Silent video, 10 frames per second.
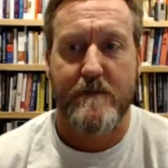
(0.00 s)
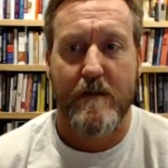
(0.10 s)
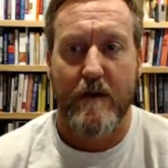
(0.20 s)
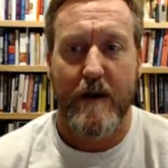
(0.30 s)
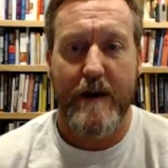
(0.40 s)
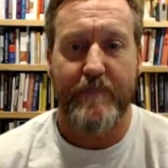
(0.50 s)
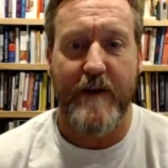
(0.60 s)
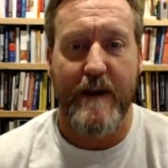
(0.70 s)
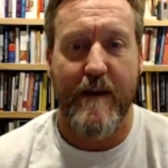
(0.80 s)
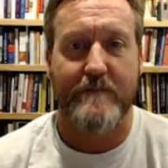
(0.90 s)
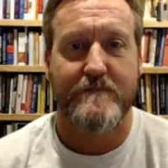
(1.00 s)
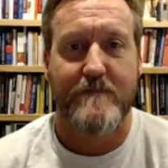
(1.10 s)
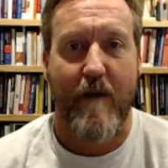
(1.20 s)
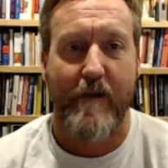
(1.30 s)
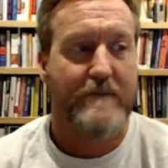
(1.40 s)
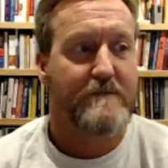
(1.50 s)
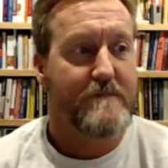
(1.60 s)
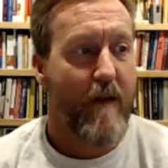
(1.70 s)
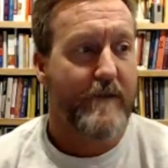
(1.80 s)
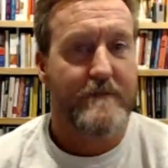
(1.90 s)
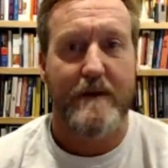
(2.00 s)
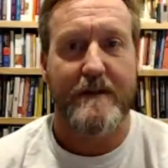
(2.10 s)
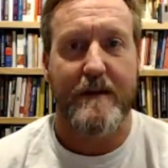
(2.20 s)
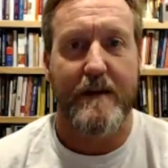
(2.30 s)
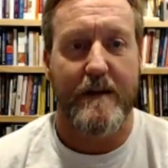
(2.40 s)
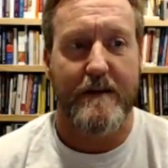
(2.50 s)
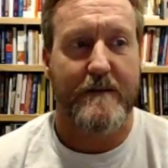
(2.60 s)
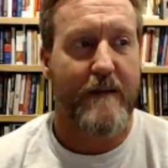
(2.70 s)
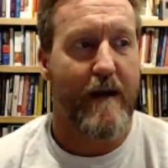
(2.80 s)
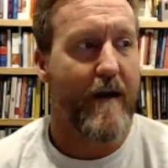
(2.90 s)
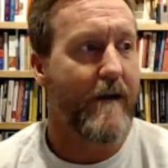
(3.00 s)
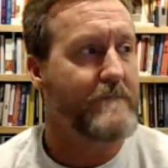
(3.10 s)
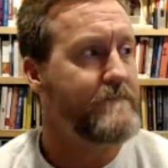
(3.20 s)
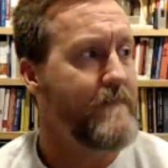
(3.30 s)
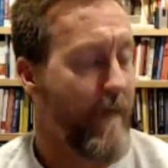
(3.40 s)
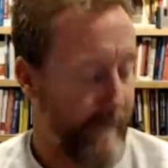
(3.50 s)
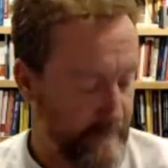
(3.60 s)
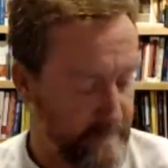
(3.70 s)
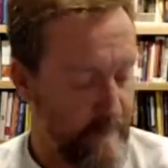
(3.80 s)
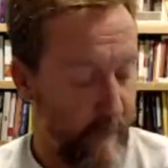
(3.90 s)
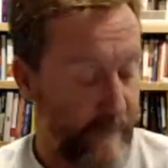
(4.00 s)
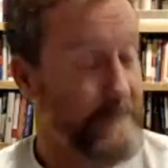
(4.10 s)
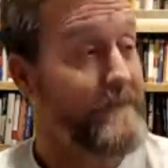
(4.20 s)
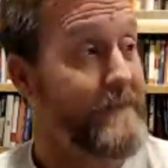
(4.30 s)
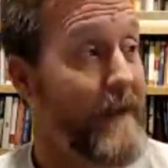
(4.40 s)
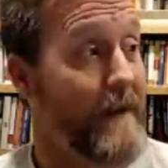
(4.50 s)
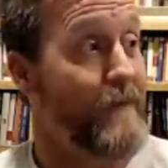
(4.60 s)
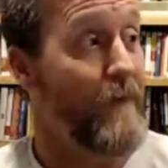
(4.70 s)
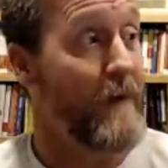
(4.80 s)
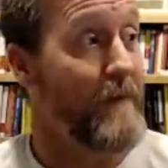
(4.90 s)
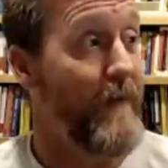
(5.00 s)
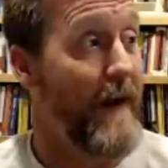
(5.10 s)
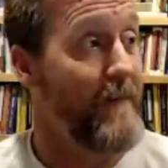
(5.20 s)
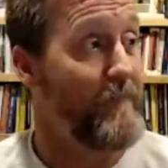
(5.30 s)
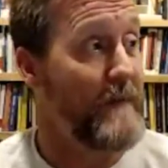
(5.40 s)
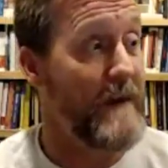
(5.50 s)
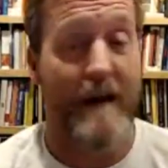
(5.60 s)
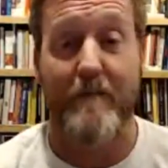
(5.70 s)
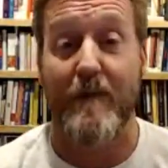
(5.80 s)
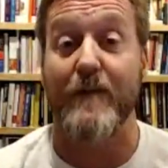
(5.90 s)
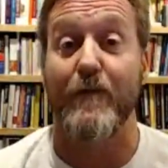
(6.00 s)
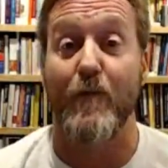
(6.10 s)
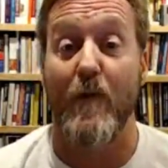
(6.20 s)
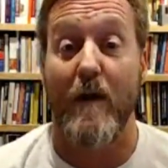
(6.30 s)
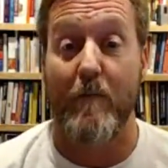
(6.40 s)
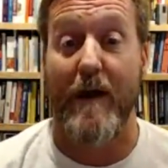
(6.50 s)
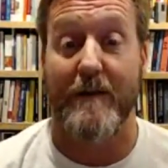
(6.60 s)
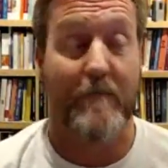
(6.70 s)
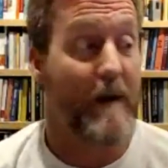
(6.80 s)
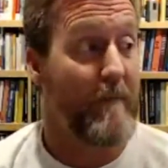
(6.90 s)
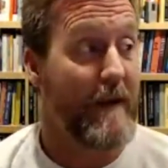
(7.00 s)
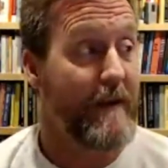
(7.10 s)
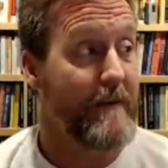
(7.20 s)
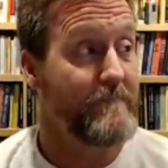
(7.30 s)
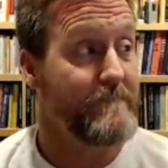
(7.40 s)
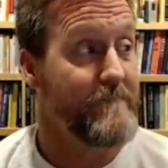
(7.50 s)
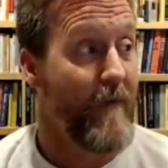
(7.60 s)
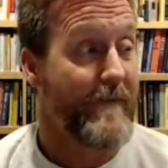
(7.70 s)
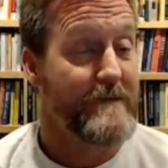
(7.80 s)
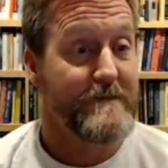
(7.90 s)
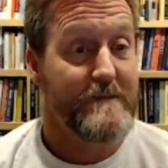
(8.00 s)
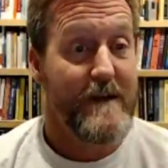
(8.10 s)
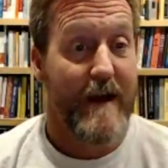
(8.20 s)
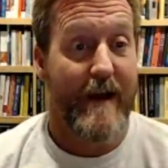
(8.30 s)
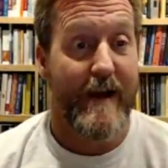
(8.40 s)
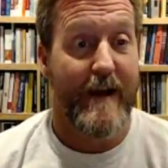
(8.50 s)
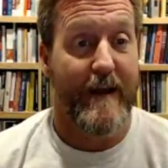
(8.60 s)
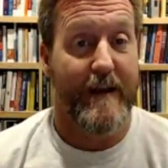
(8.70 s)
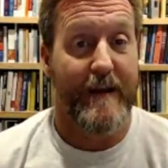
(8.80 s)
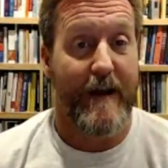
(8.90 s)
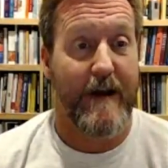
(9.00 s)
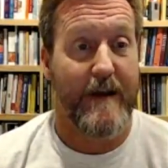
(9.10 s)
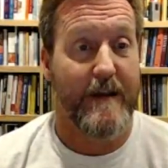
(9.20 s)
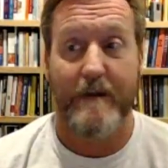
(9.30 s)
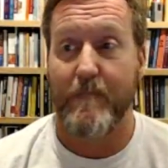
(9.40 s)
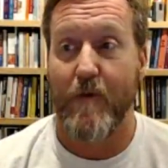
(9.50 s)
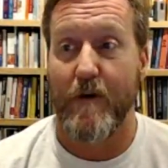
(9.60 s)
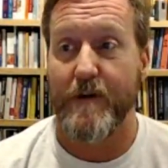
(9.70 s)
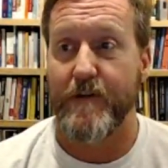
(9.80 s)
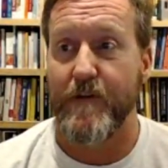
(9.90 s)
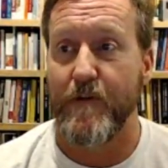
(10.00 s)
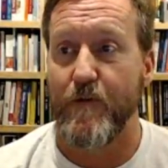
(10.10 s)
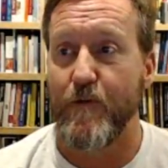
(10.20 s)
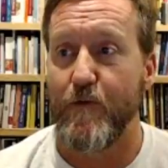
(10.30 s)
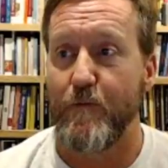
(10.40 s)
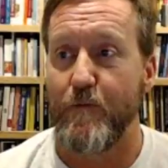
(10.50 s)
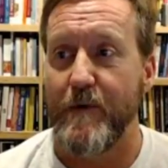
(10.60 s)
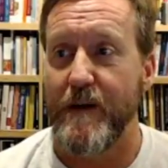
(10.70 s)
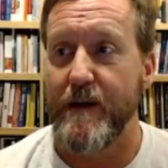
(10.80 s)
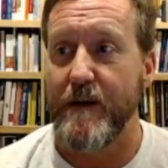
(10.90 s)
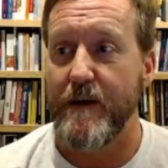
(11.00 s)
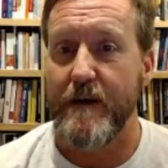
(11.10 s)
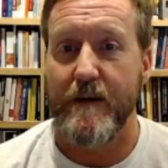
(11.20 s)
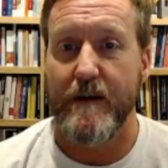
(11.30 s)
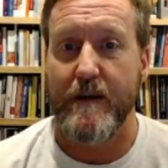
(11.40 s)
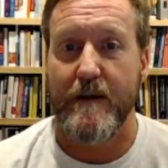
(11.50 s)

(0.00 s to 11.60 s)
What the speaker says: Good evening. Let's see, it's 10:25 p.m. It's well past my bedtime. And I am going to be